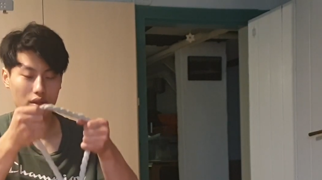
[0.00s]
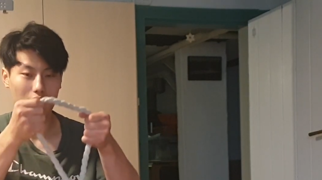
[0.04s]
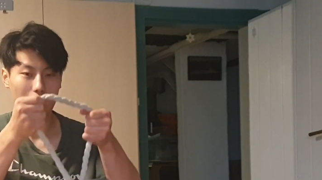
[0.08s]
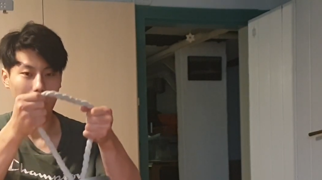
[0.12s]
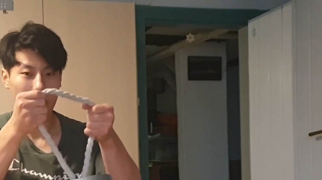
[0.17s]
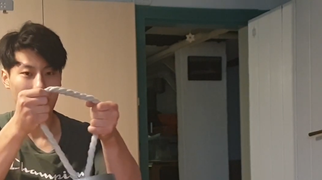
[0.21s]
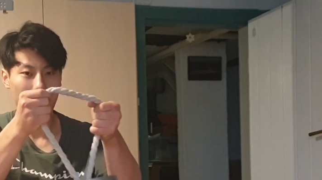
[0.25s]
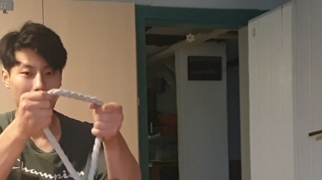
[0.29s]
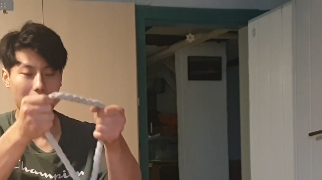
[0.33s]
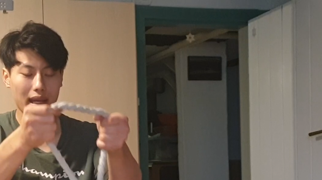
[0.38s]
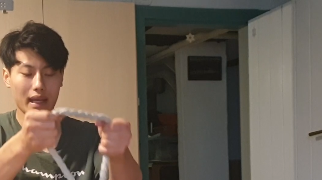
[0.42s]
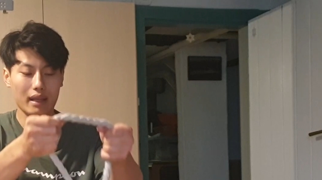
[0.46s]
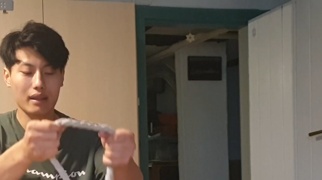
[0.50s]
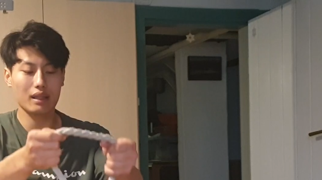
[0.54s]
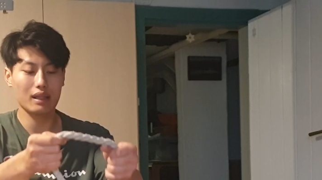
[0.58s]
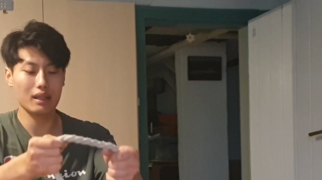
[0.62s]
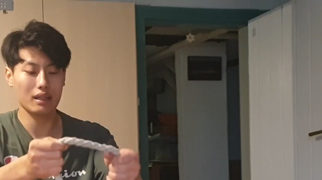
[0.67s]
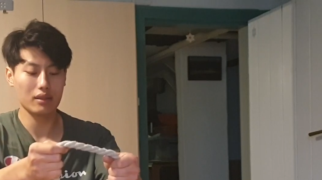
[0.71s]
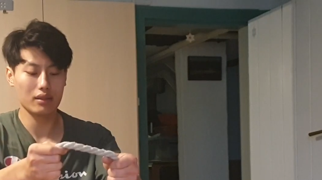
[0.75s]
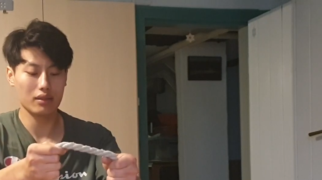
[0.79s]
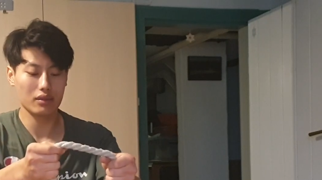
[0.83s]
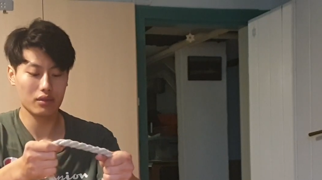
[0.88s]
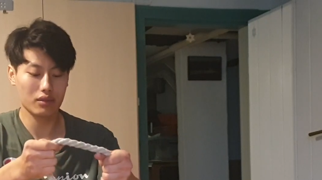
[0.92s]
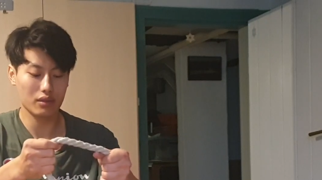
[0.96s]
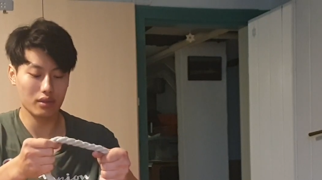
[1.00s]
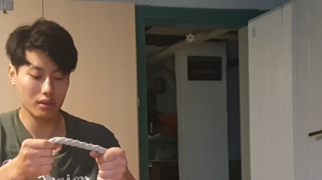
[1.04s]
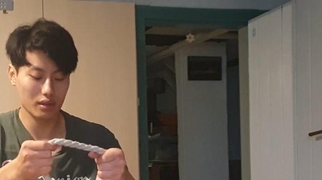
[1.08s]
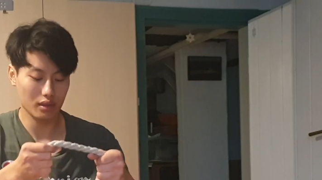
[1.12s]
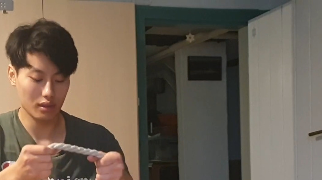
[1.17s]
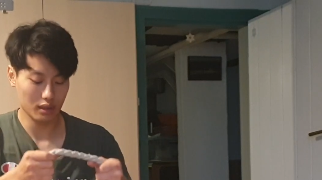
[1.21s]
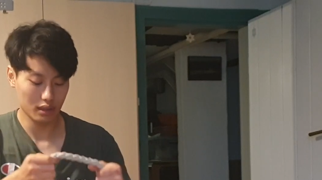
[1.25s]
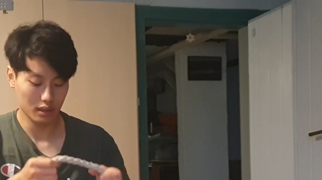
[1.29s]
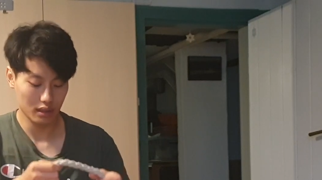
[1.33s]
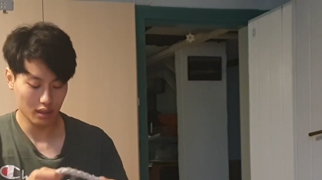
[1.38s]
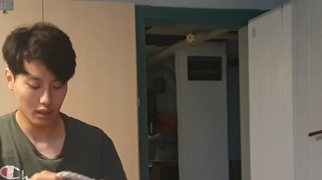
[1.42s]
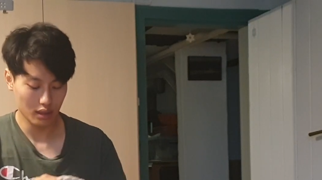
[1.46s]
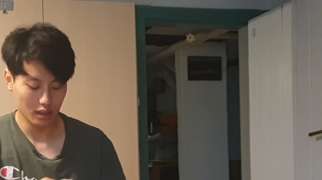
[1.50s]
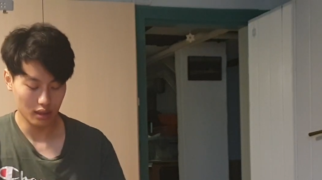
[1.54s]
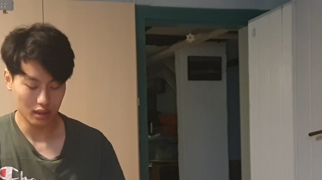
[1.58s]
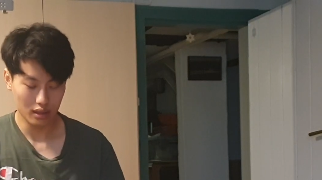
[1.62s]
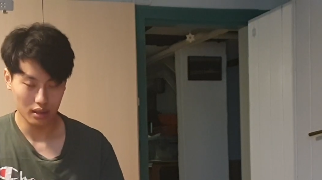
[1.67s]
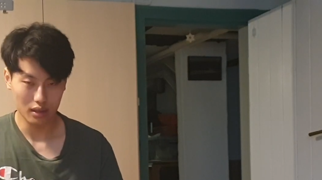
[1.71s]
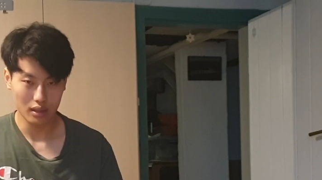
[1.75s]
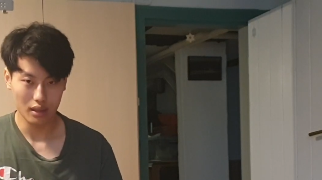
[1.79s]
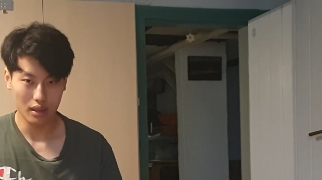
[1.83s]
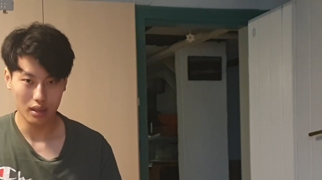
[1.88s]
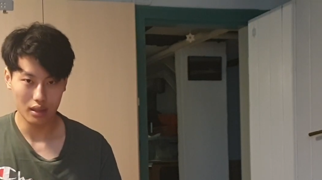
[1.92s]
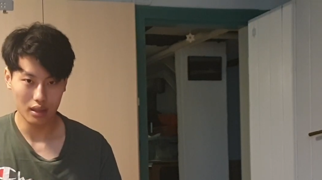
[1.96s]
hang these
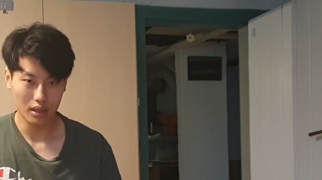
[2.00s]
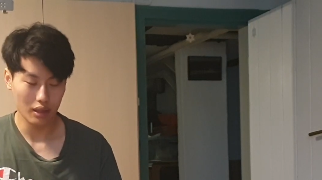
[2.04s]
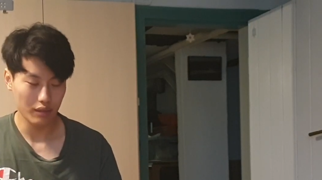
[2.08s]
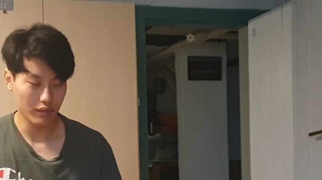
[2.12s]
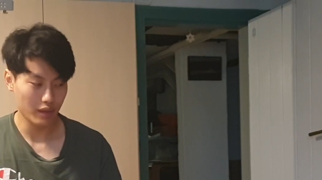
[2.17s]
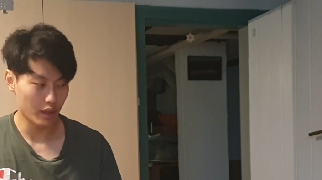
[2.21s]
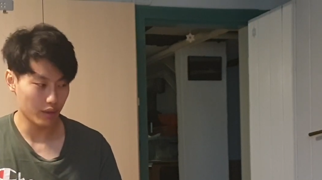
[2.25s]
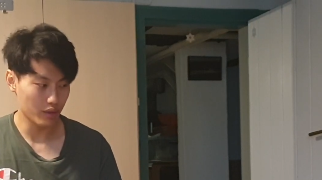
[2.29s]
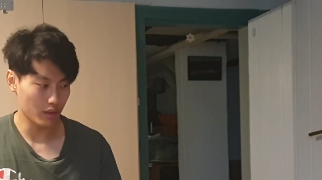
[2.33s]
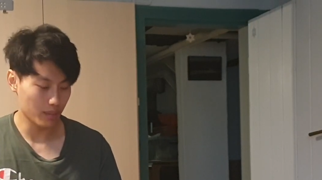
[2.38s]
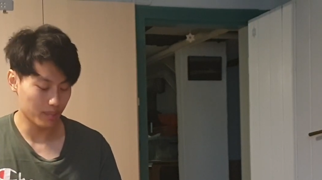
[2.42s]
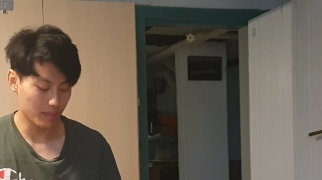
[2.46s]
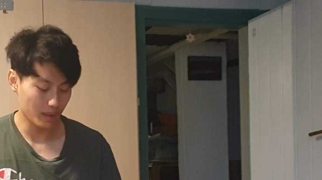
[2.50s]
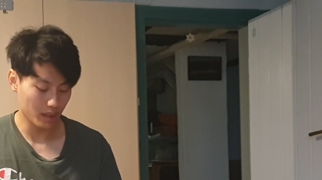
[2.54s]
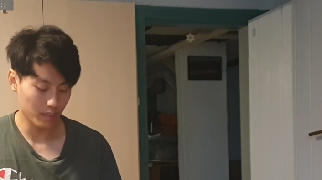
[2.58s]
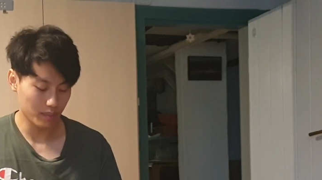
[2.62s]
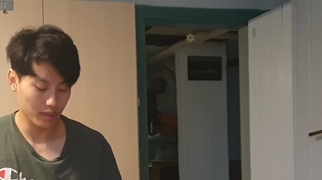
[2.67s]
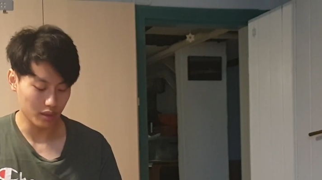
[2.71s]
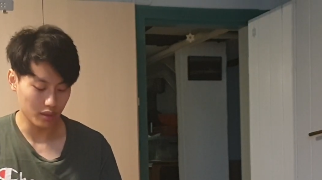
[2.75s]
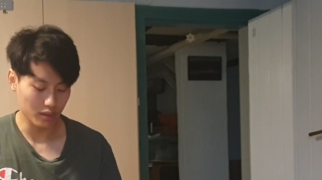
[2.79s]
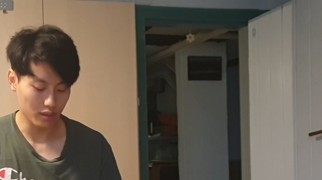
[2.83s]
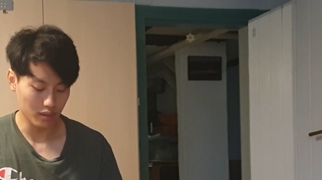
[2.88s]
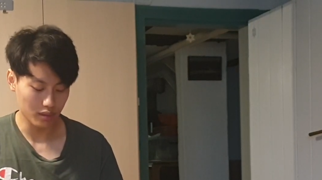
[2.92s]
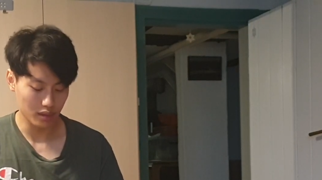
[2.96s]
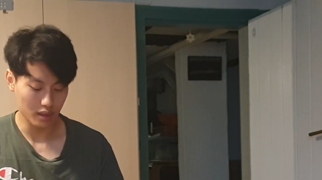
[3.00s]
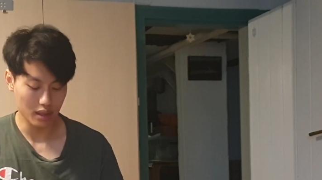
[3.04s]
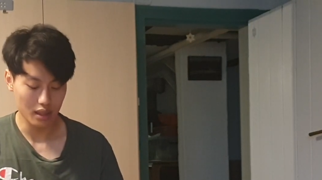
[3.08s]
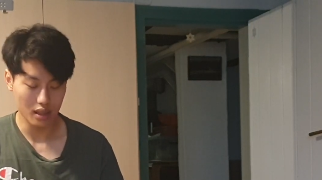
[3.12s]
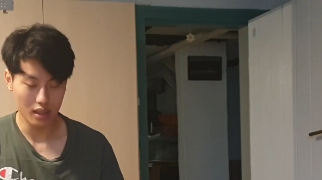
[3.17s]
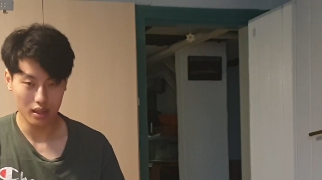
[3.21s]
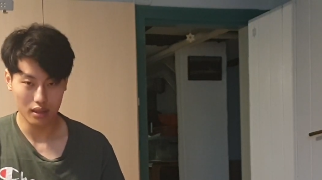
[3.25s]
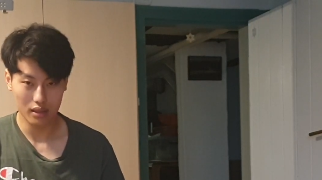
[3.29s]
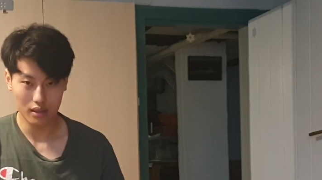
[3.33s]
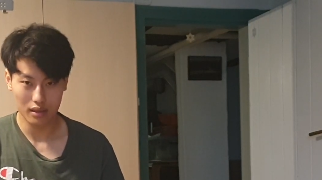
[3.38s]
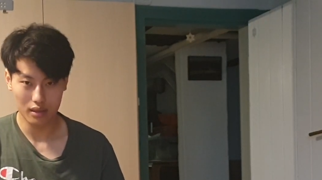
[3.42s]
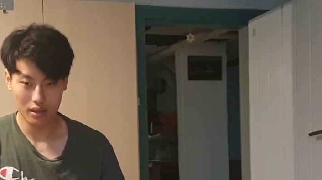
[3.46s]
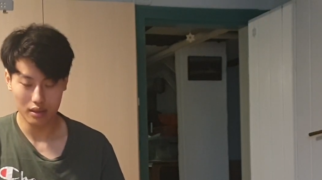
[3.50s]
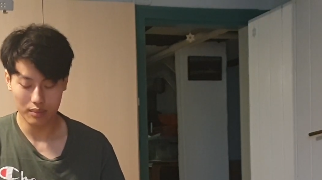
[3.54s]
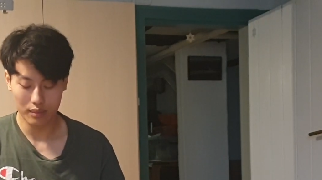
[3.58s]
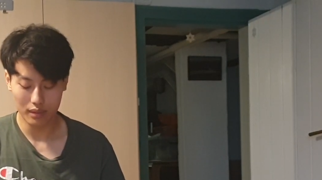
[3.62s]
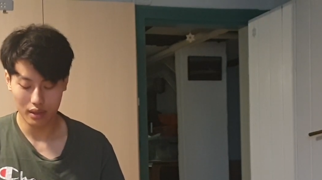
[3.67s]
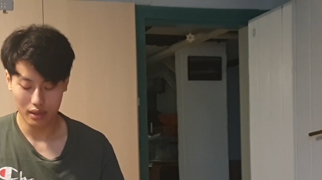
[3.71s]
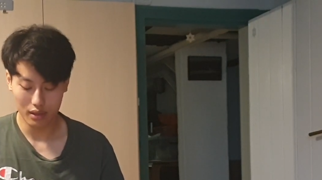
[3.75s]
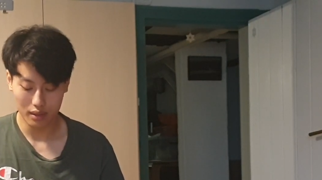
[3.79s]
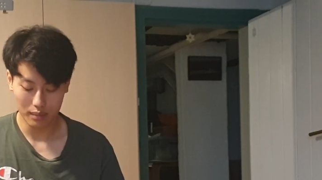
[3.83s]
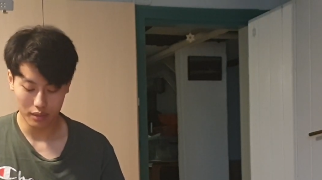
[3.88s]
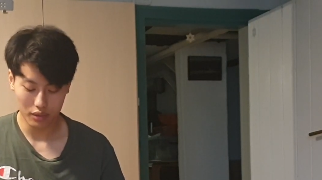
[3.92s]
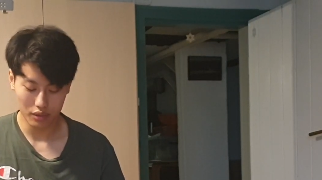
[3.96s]
around your barbell, and let me
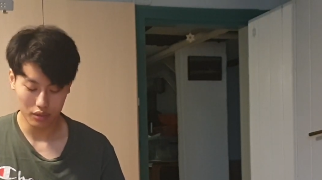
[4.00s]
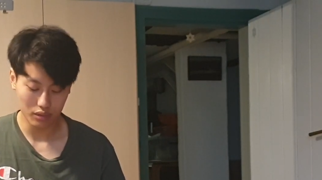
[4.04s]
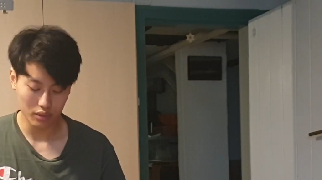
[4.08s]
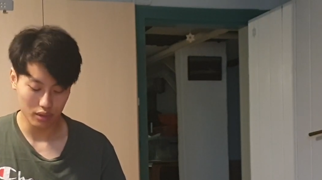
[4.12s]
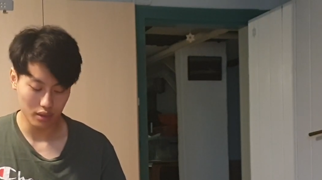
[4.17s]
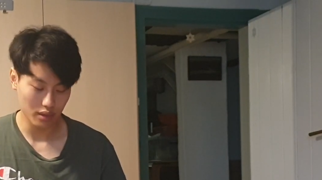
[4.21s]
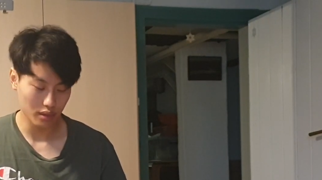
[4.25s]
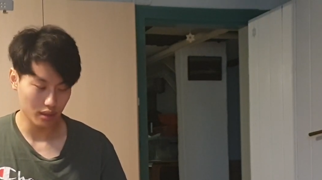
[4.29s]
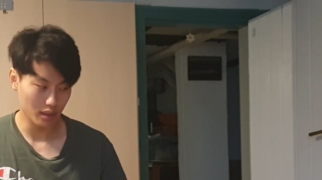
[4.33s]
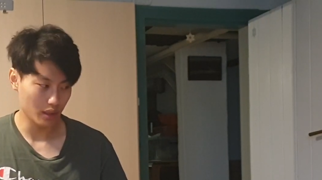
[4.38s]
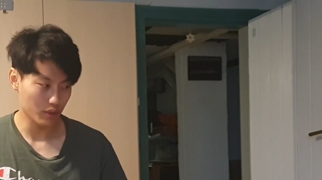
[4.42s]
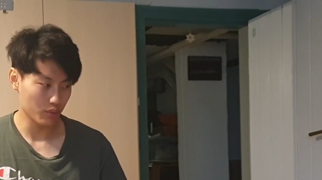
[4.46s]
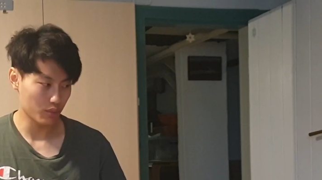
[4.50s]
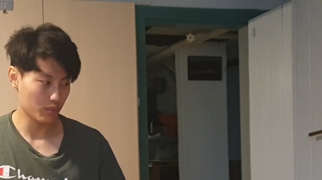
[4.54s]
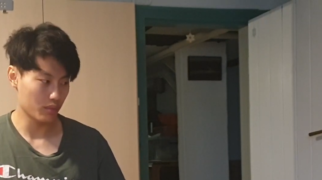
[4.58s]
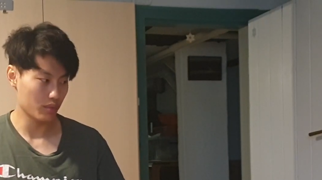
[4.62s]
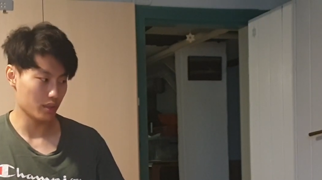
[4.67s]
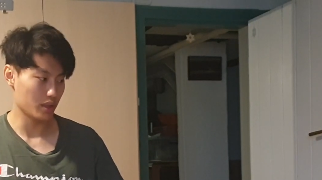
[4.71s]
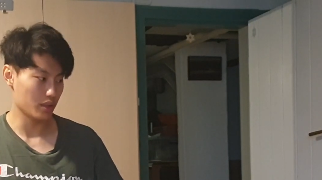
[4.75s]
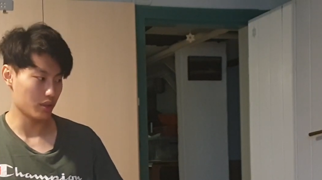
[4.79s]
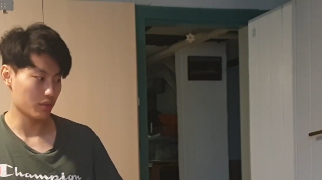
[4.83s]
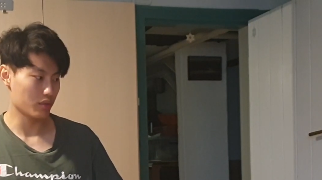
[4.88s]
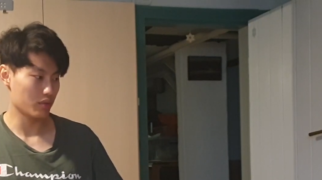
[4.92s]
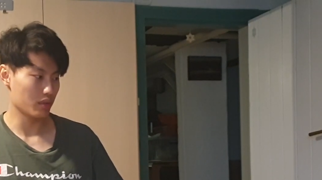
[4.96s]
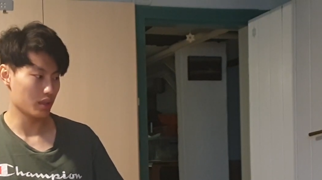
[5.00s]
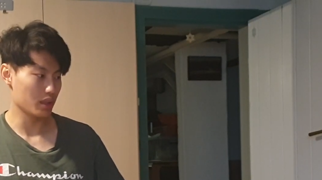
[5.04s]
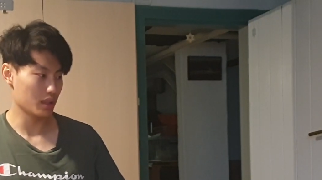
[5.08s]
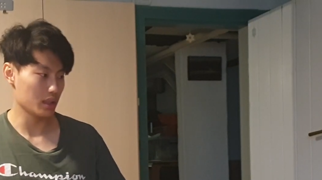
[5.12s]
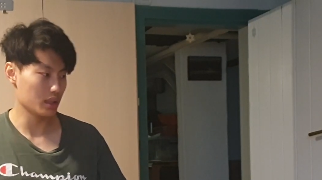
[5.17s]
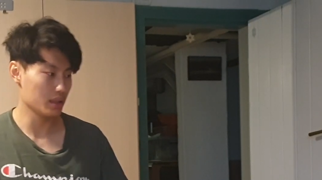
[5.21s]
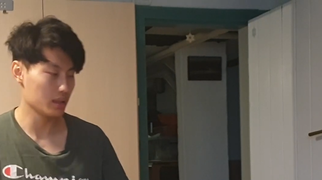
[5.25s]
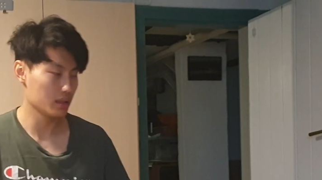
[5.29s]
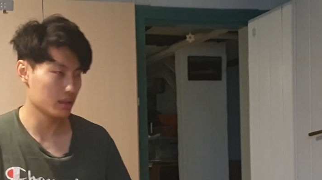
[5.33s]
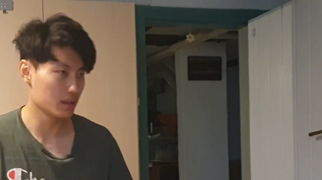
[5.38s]
demonstrate that really quickly.